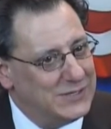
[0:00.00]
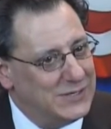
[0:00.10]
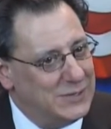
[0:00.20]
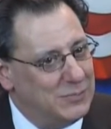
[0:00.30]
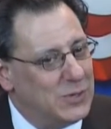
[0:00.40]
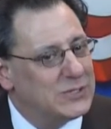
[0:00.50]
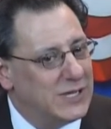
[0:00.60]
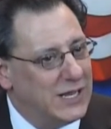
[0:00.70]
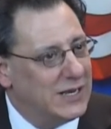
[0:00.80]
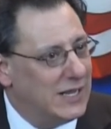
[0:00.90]
but
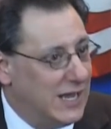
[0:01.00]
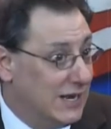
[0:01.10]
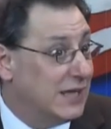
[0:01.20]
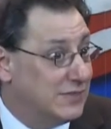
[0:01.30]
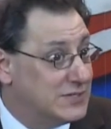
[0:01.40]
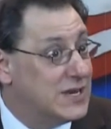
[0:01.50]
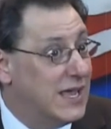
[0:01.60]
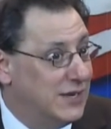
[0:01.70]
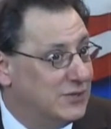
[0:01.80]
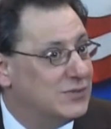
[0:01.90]
mostly I
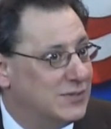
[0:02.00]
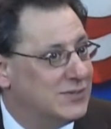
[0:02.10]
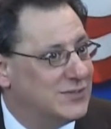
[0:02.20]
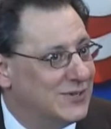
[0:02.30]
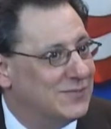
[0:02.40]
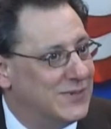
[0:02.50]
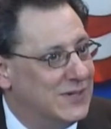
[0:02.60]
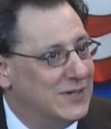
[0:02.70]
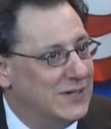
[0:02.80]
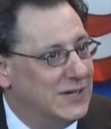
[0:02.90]
like the stage.
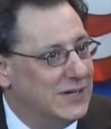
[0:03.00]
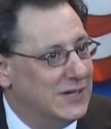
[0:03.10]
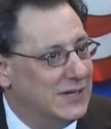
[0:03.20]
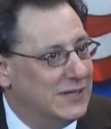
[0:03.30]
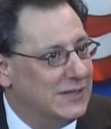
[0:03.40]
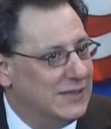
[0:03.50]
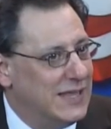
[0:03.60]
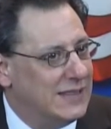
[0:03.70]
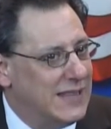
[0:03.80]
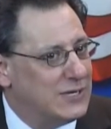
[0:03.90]
So
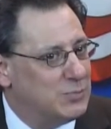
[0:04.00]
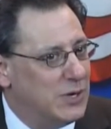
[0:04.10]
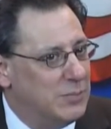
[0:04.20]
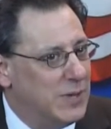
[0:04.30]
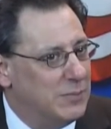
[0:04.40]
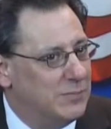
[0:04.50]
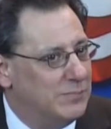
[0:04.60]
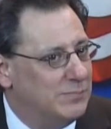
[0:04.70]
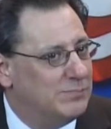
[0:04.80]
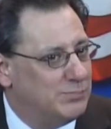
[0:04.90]
that's pretty
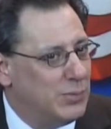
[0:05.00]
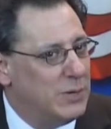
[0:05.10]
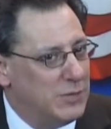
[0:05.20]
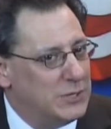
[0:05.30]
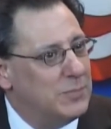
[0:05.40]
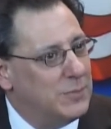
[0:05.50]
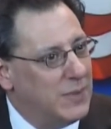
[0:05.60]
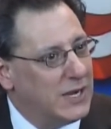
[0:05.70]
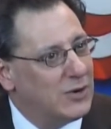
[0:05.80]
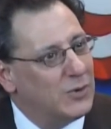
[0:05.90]

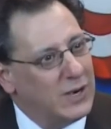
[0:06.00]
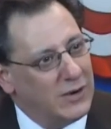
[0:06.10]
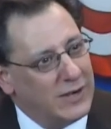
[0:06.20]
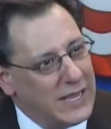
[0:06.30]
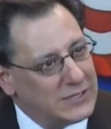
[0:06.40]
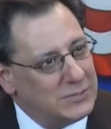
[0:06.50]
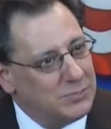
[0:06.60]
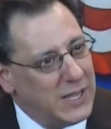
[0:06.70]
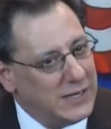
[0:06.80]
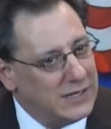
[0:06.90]
much been my career.
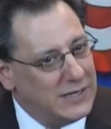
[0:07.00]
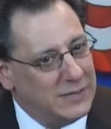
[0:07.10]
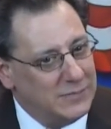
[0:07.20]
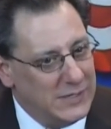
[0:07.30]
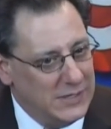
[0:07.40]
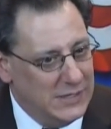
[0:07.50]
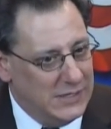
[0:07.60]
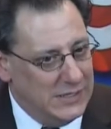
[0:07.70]
It hasn't been